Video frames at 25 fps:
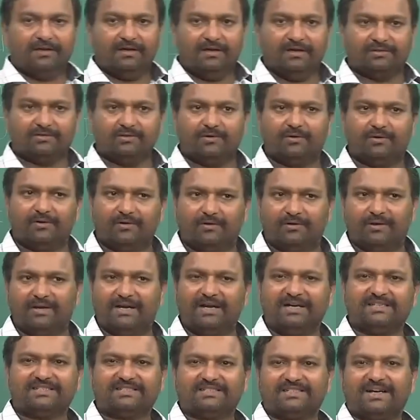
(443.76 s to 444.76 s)
So, let
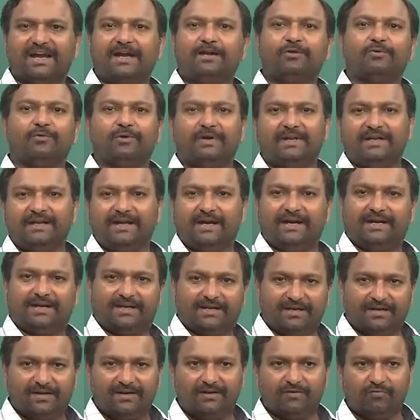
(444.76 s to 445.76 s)
us try to create
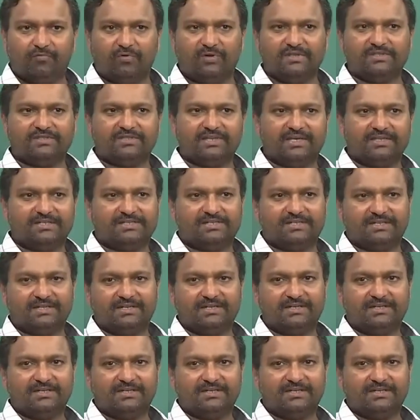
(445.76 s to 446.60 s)
one such